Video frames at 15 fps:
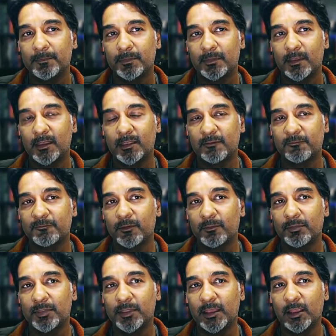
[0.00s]
And then
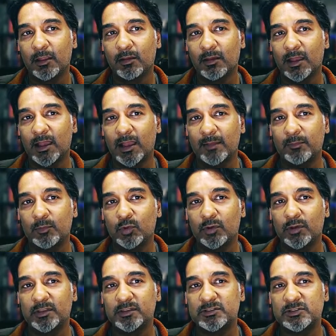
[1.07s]
from there, I'm
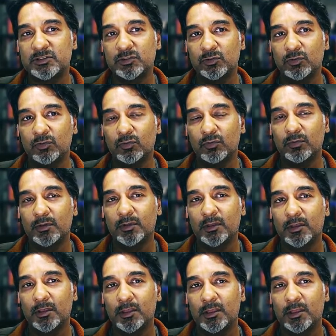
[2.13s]
going to
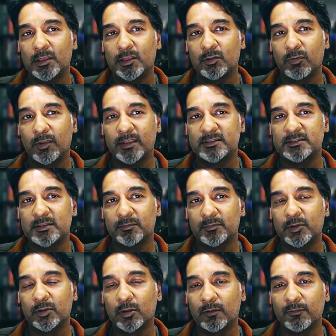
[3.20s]
create some
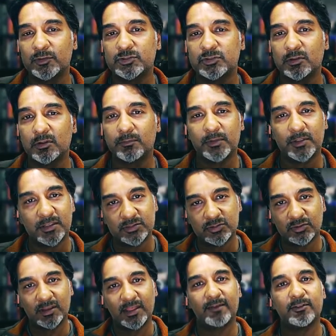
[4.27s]
curvature because you're
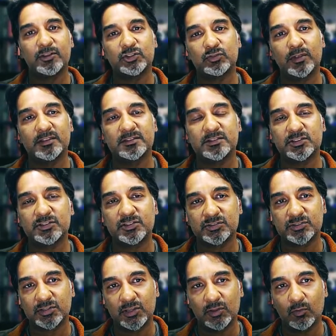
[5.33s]
going to have a transition.
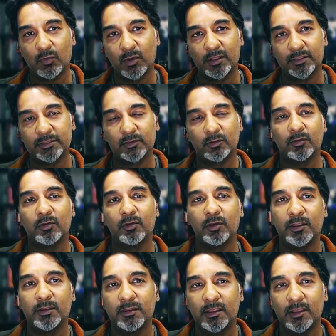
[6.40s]
So you want the
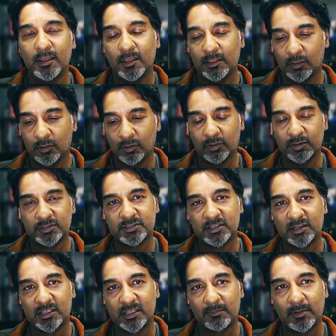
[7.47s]
hood. The hood is
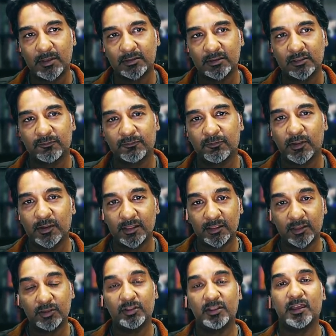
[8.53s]
going to come out to the front and
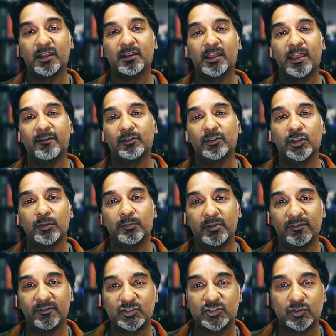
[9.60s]
then you got to have a little bit
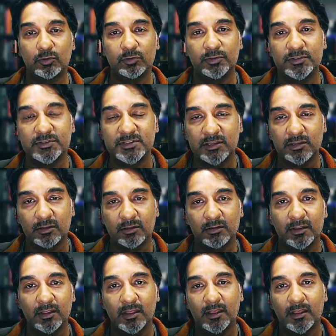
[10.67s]
of shoulders here.
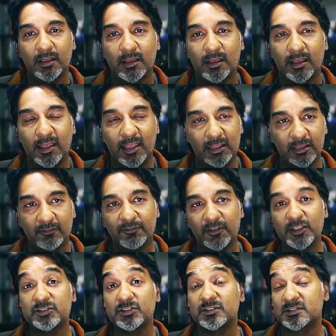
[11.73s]
Uh,
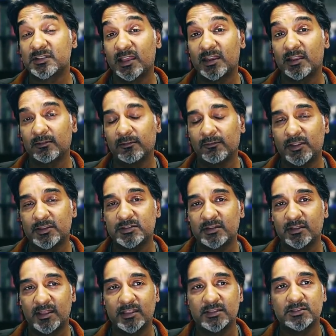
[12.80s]
elevation, slight elevation
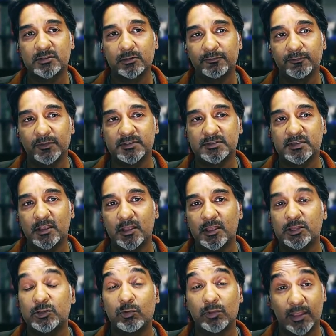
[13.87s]
of that surface
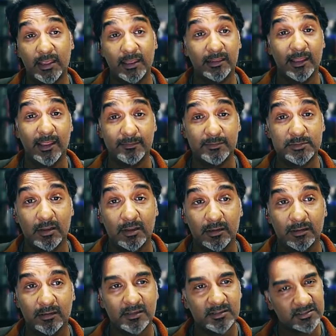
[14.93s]
to where the headlamps
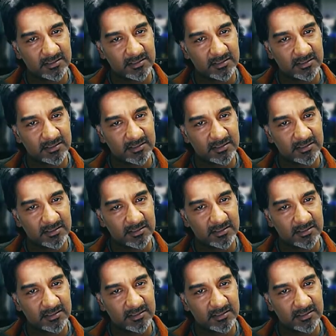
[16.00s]
are because it's